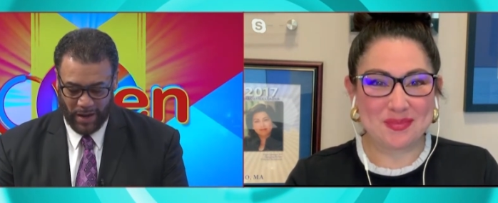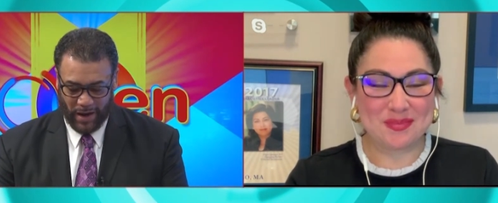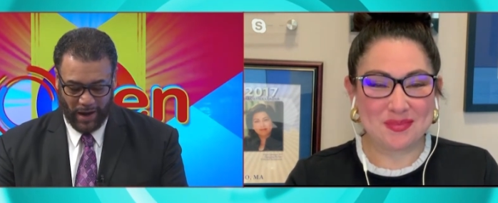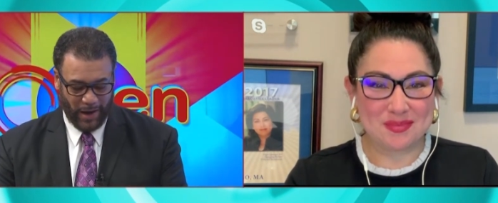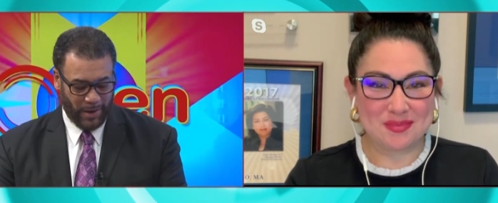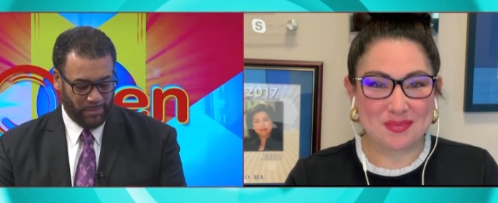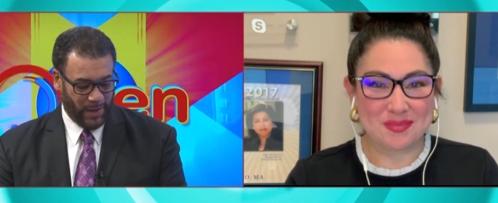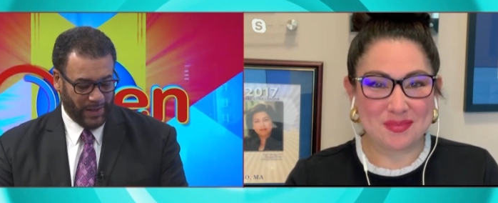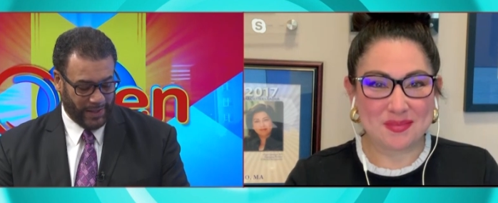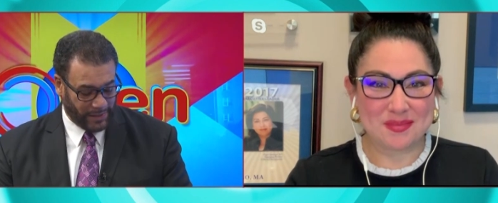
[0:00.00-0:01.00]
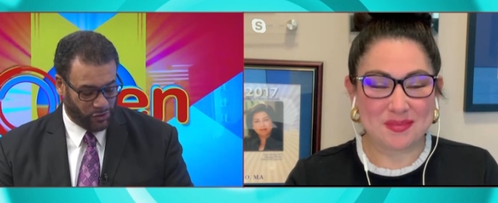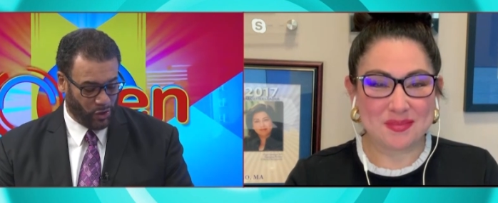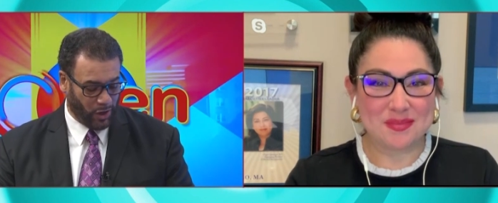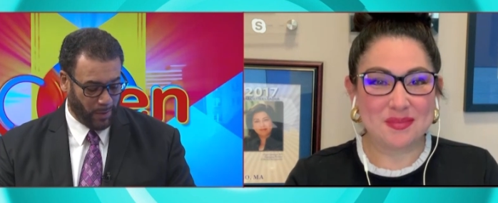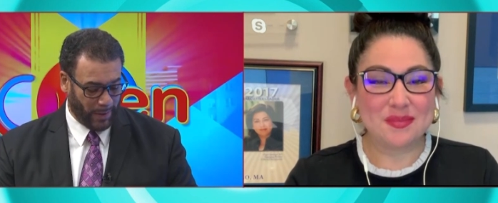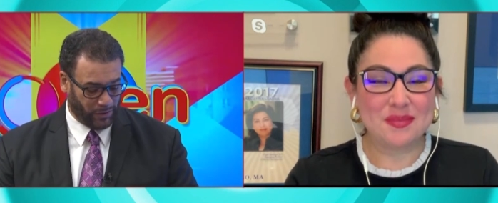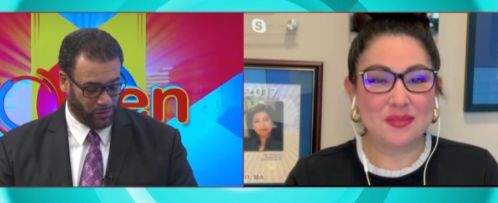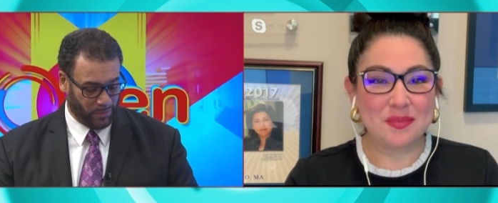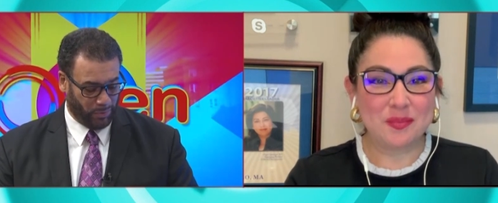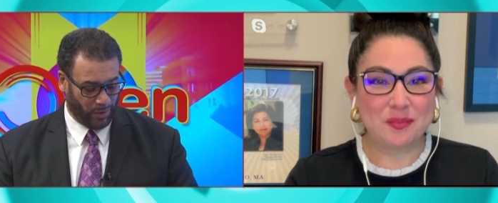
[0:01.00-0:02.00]
Speaker 1: um, let's talk about this
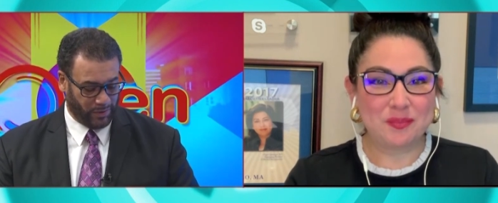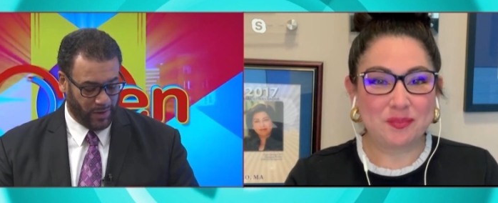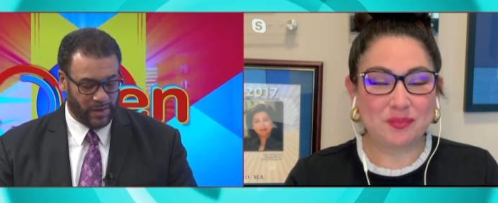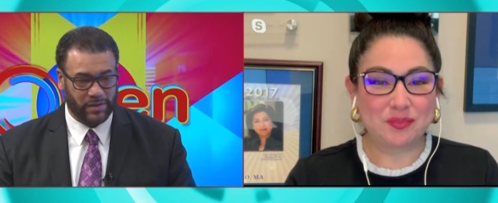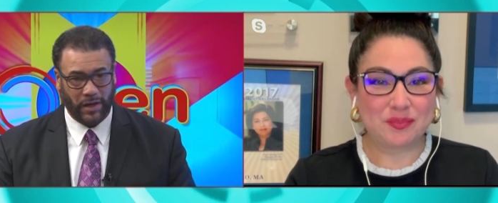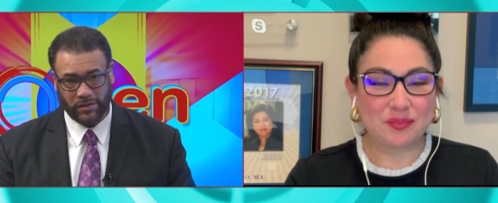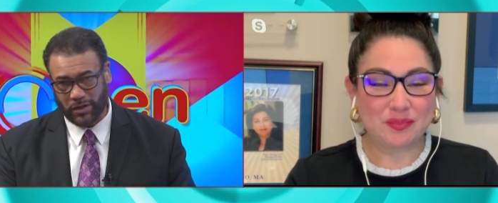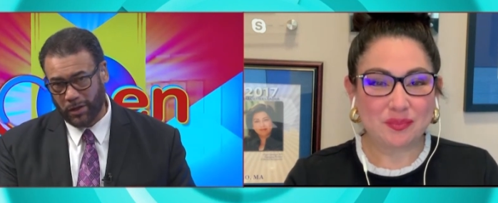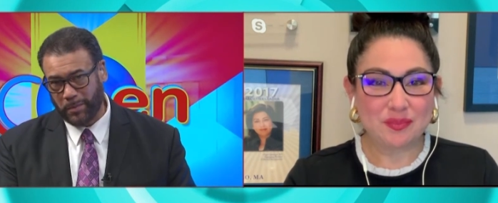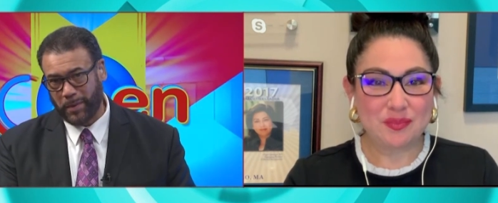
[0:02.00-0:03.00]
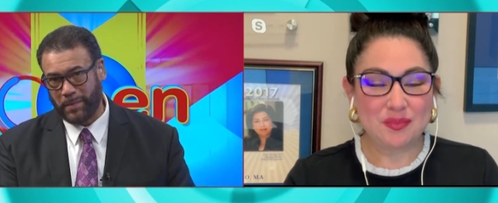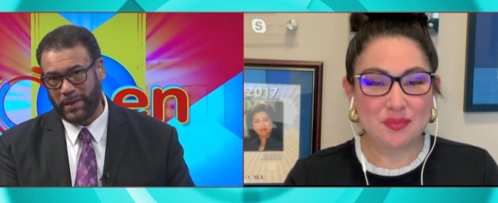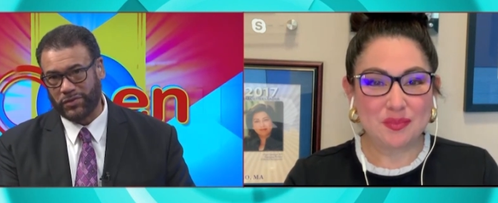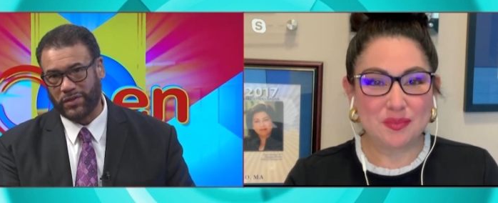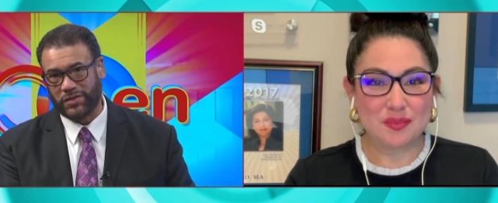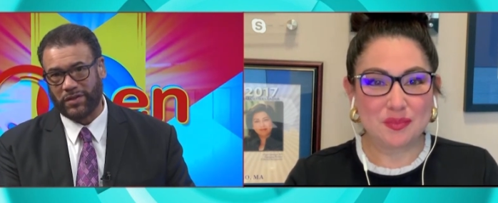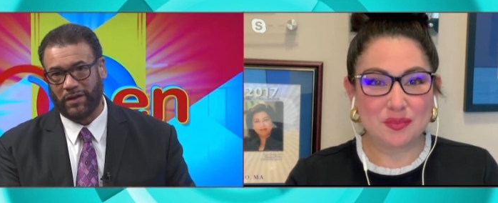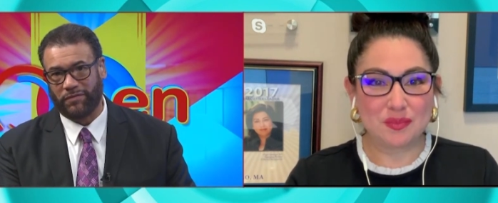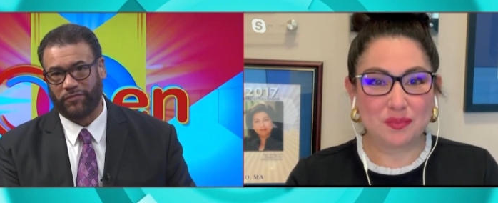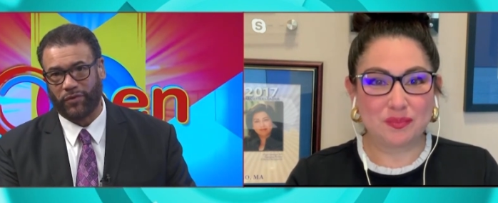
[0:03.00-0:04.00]
important tell us a little bit about yourself
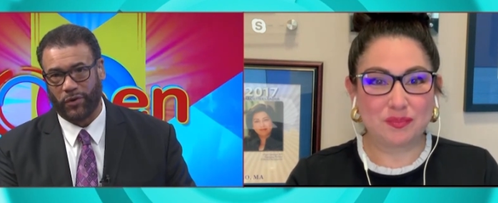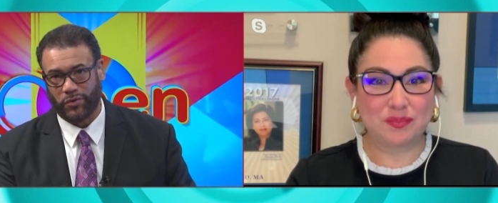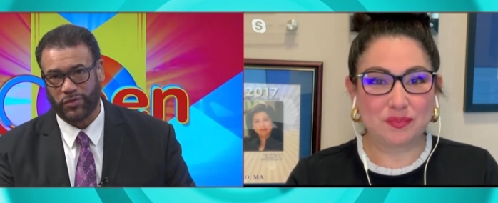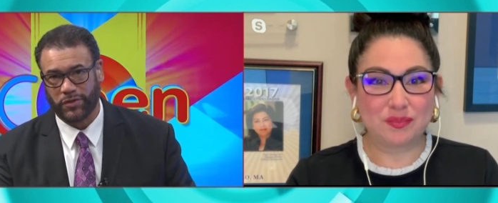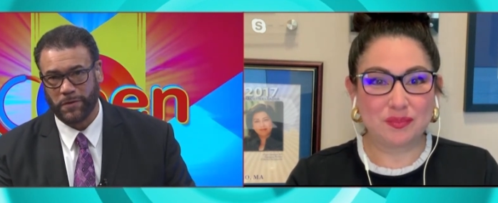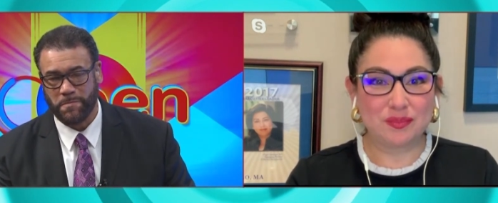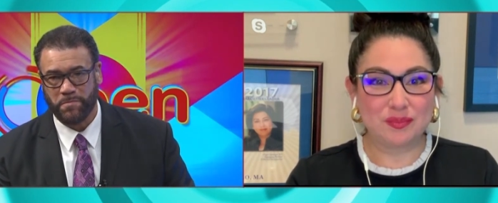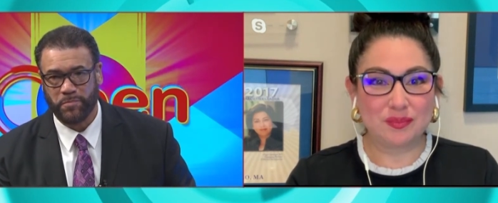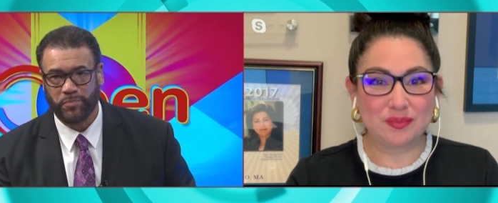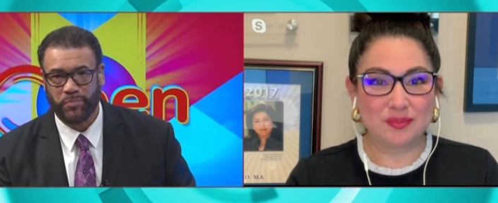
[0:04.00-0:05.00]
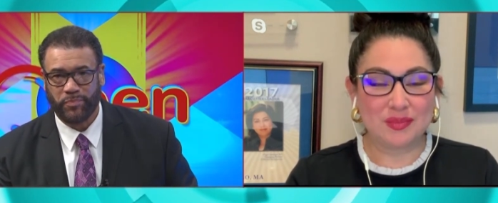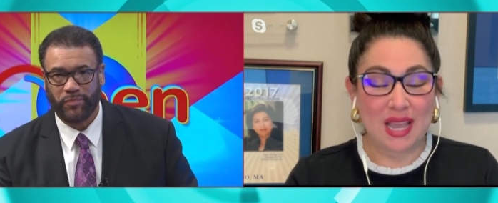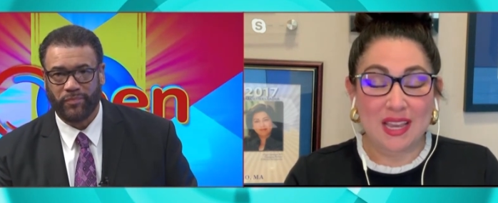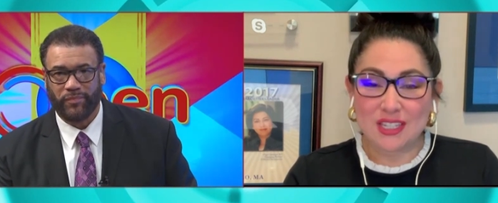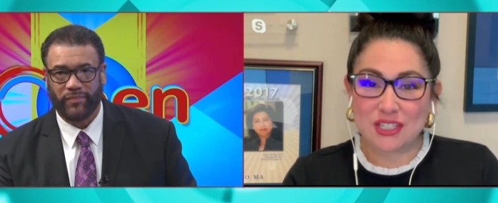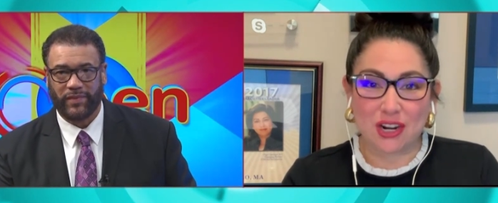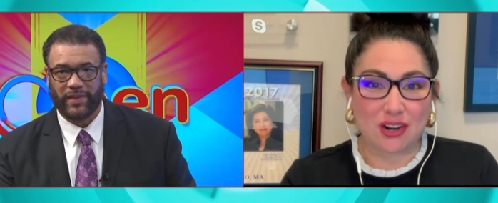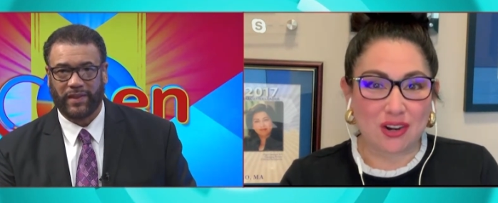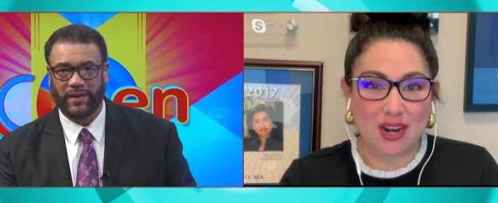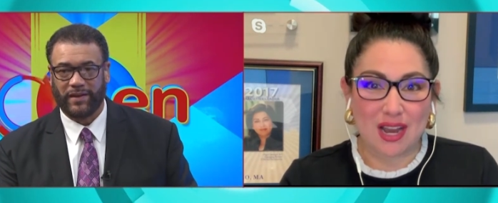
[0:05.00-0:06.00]
first
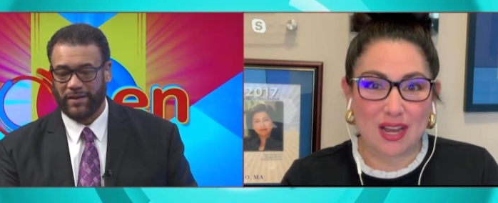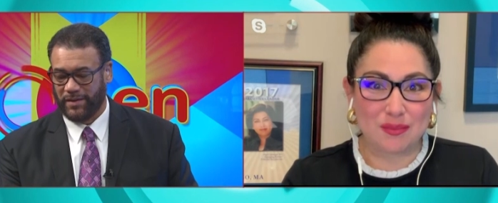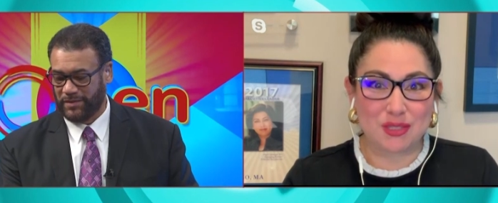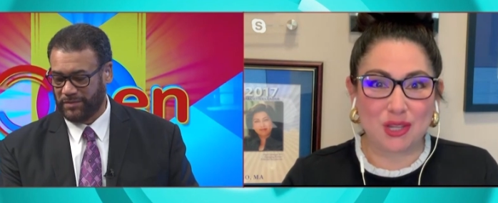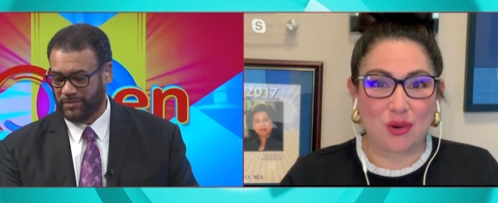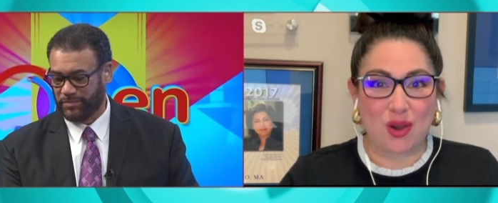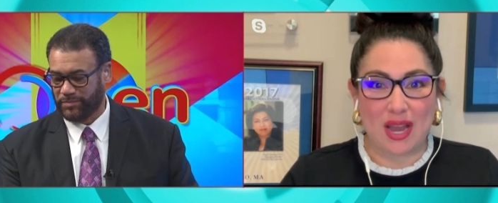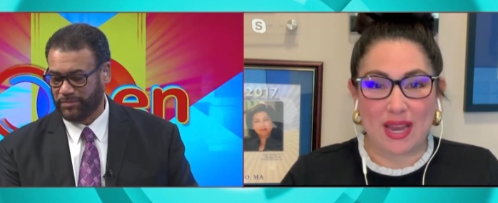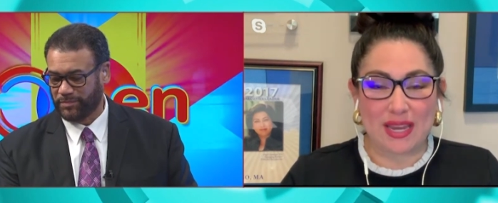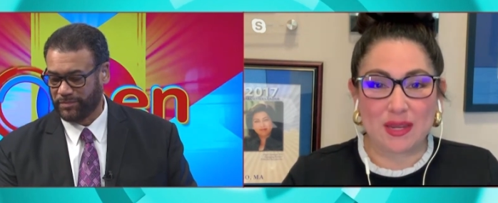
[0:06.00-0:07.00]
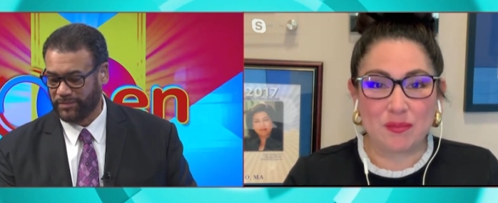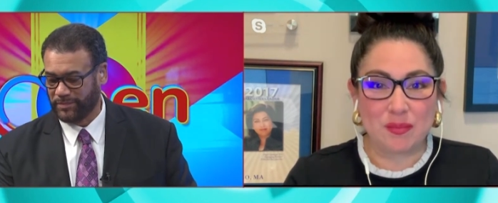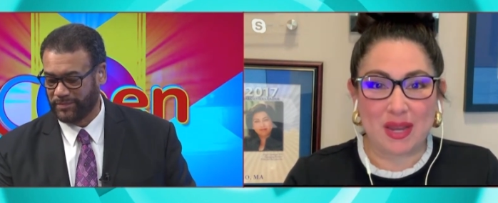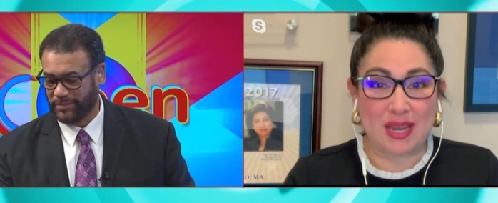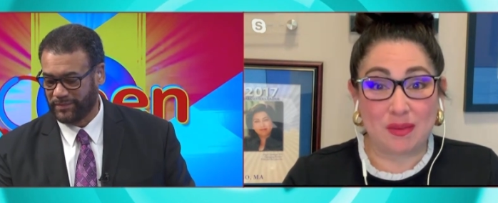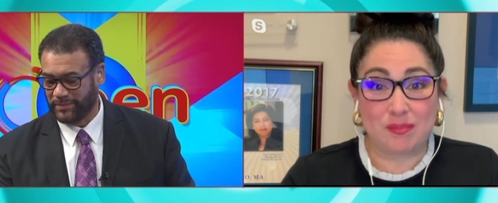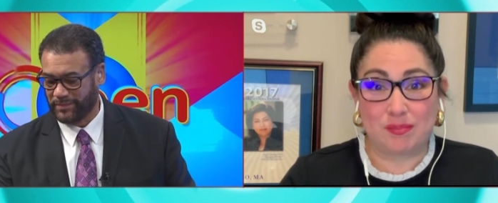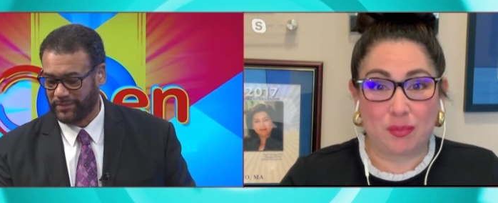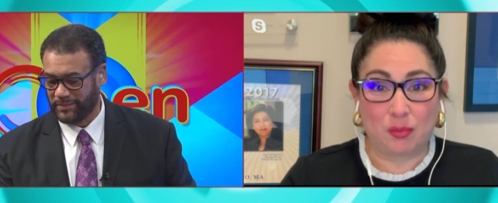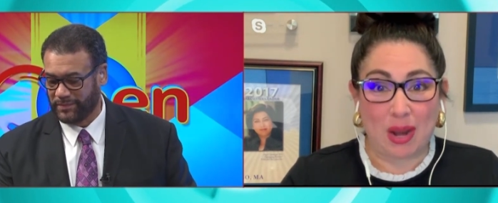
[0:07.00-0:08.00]
Speaker 2: sure um, so i am i
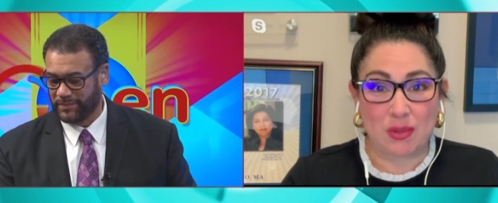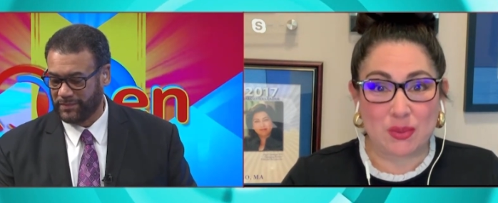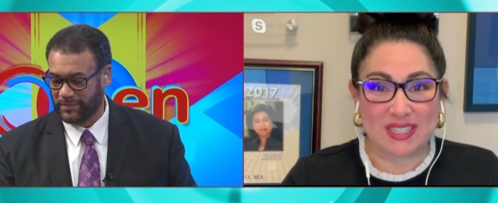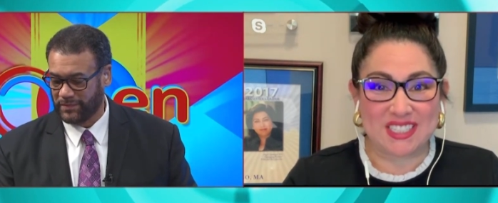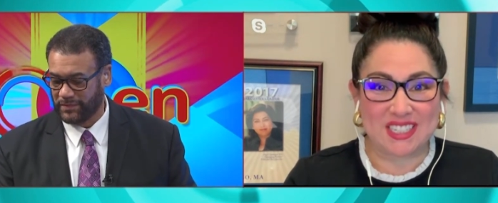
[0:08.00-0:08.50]
i was raised in